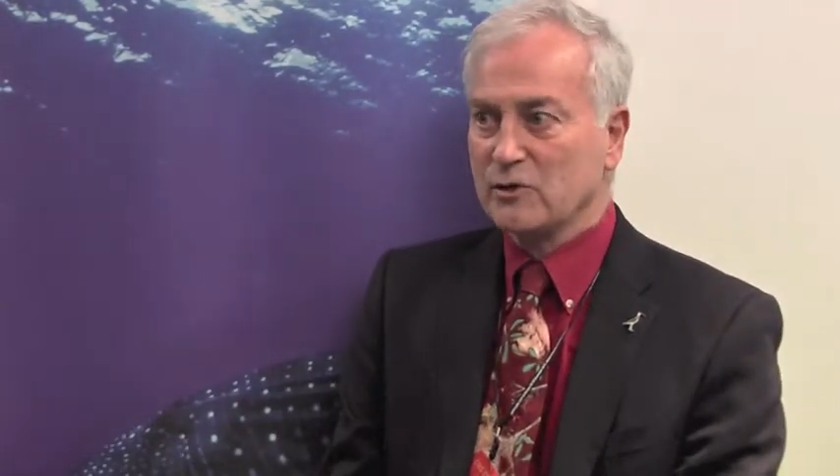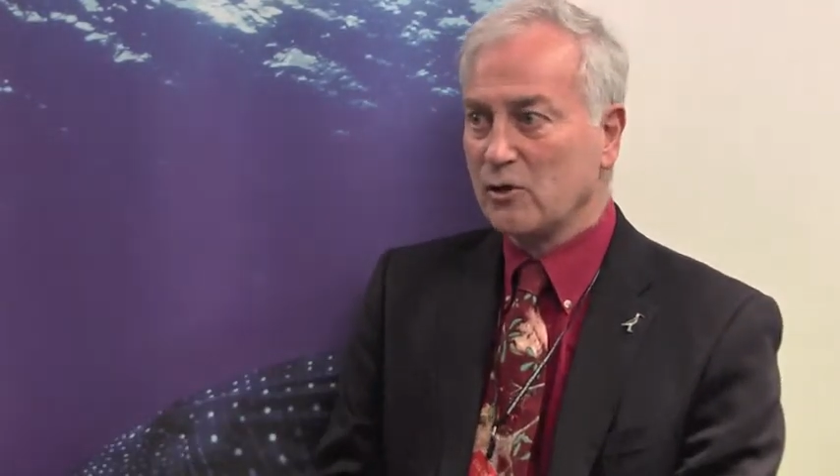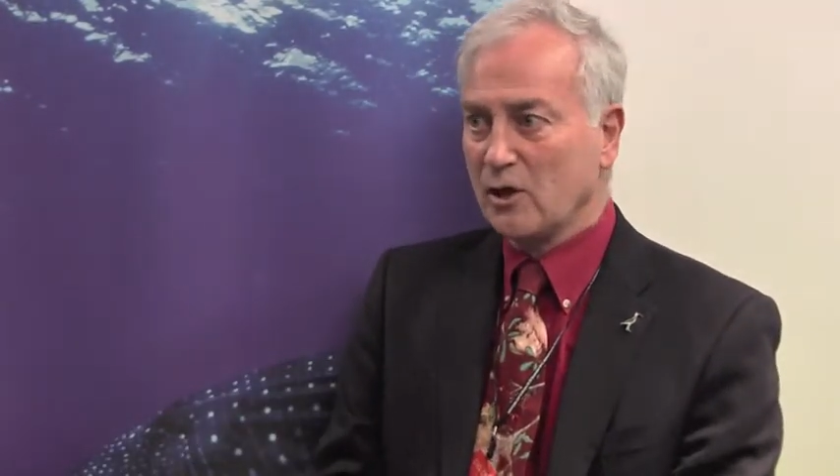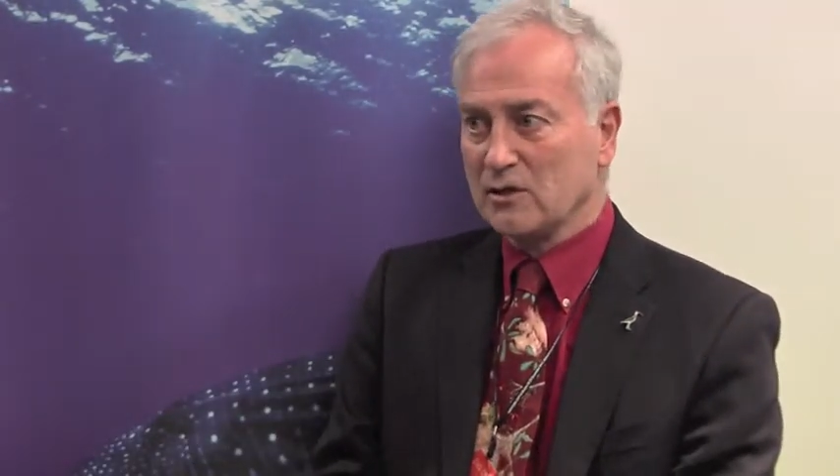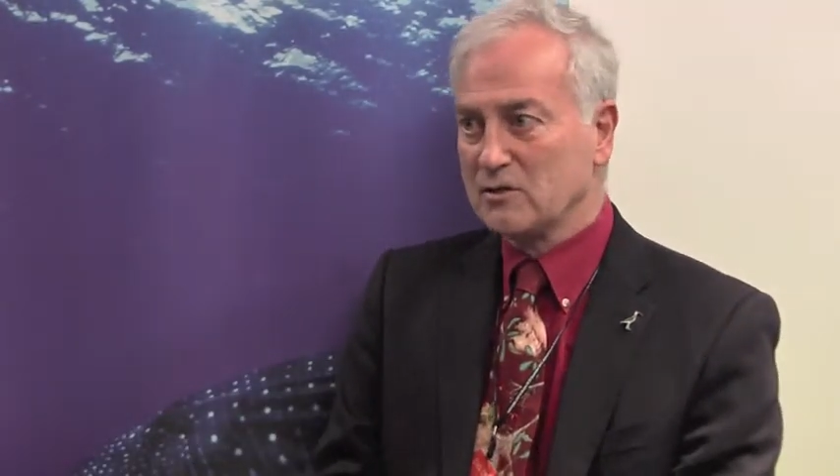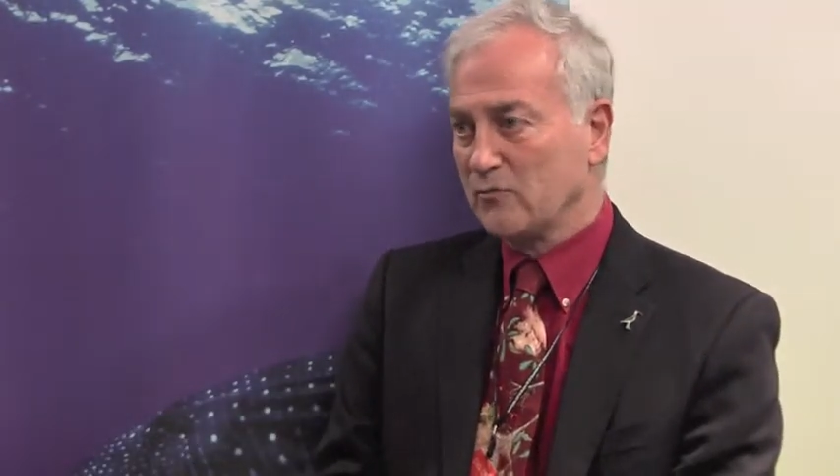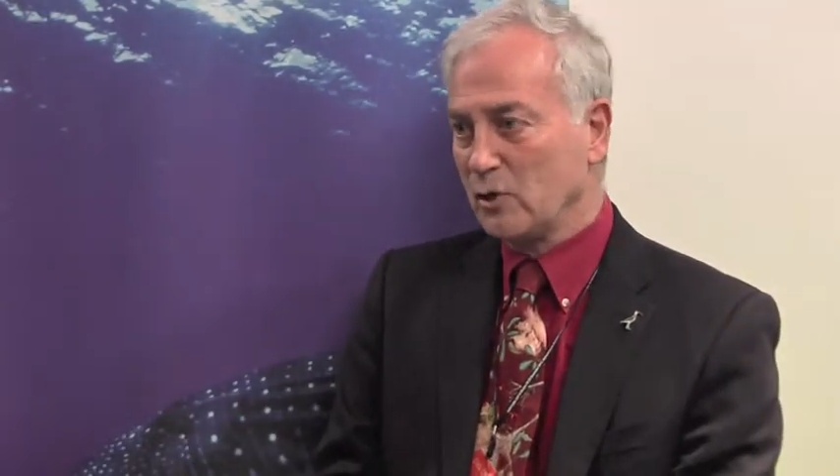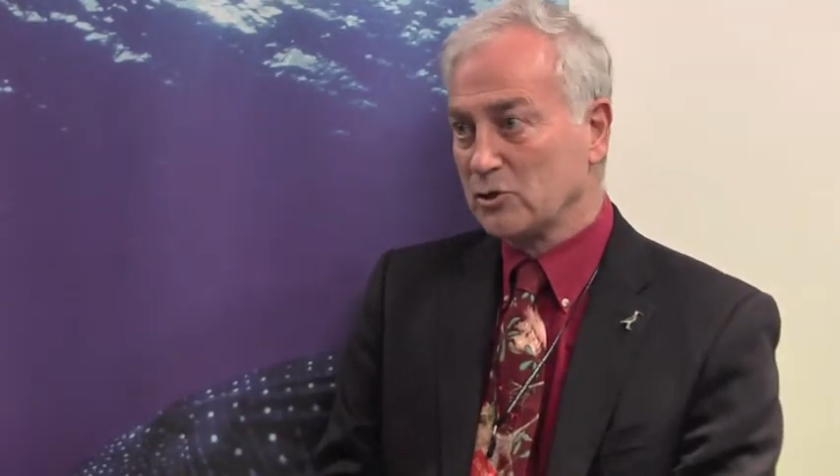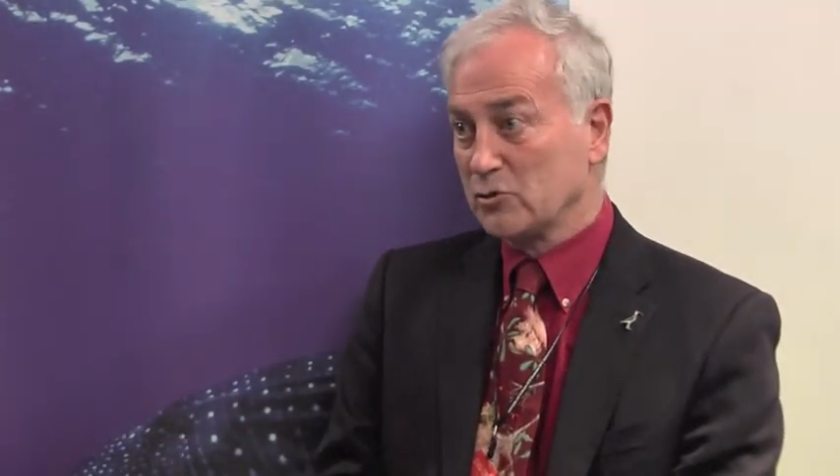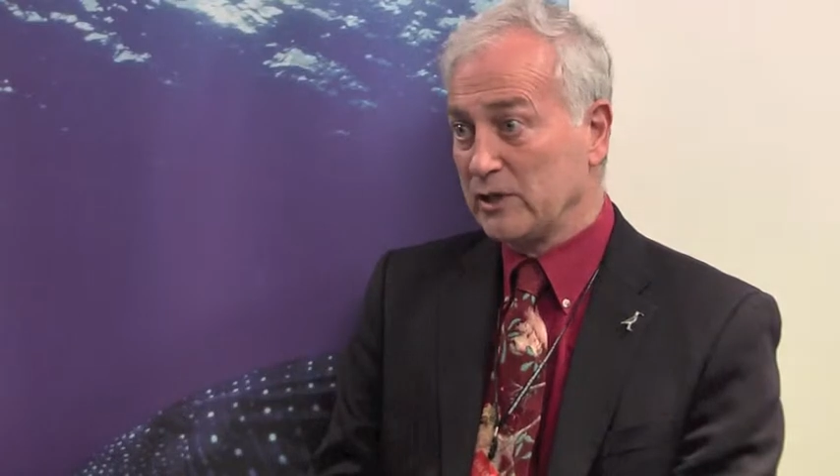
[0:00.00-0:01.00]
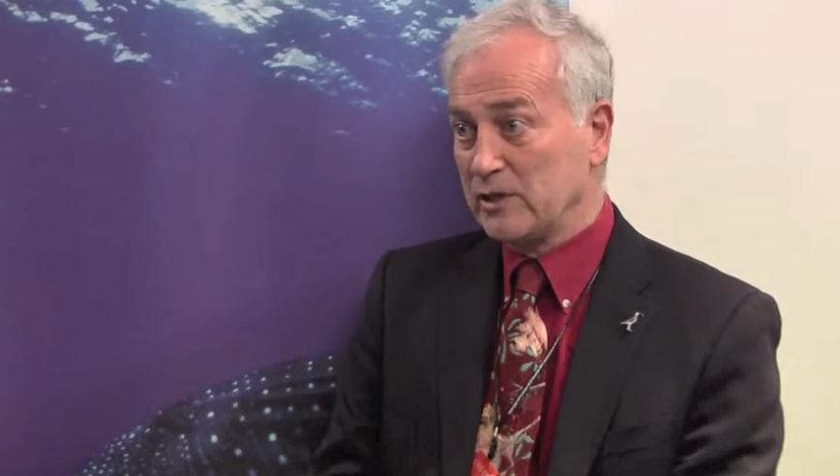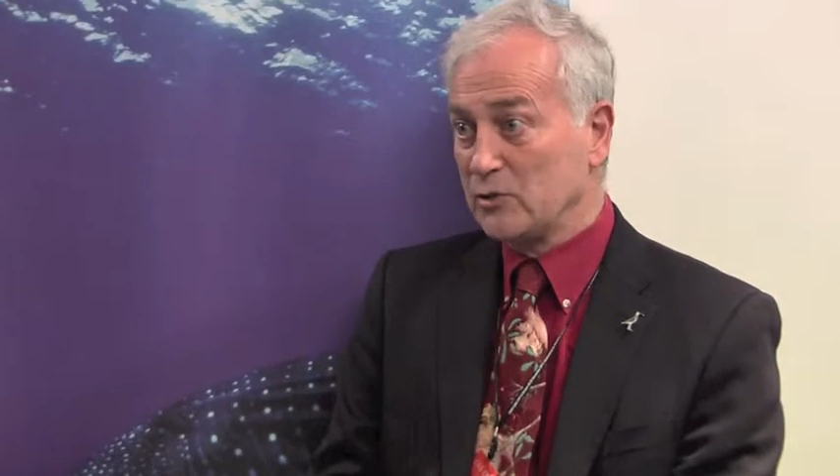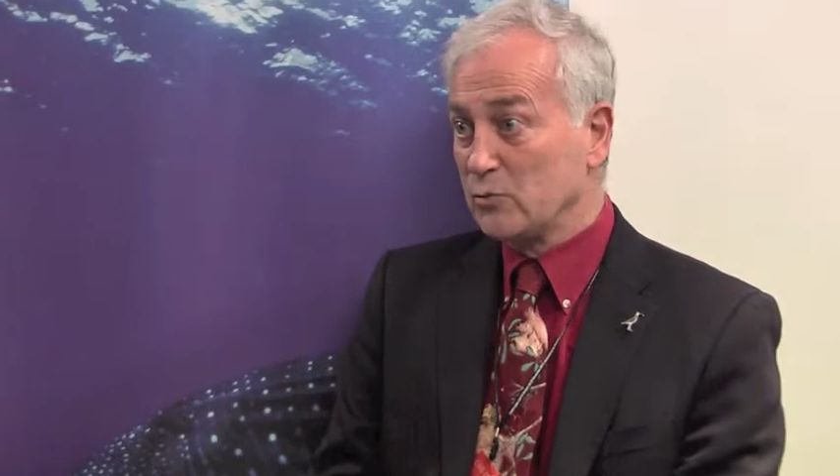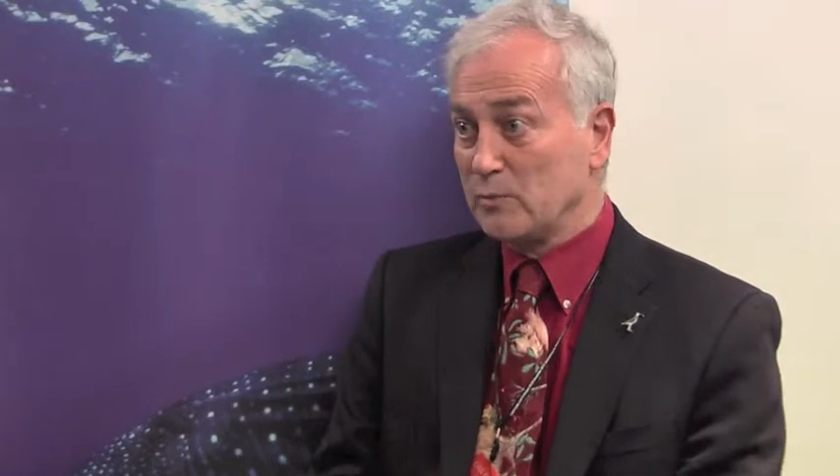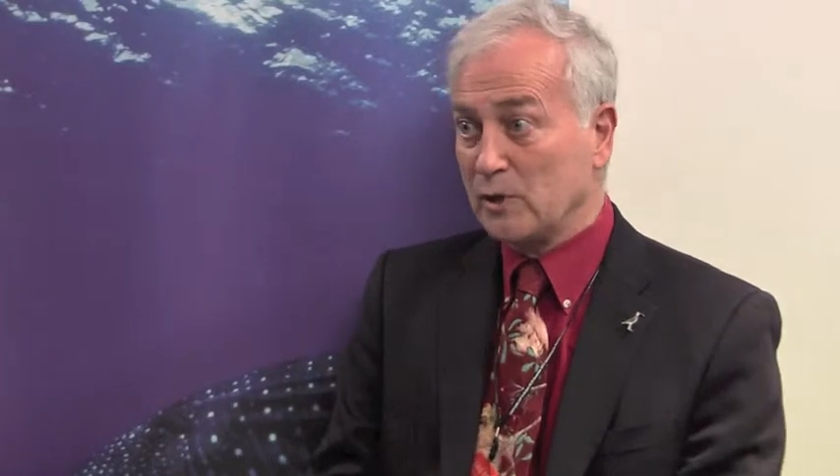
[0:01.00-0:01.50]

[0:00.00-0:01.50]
regardless of what treaties we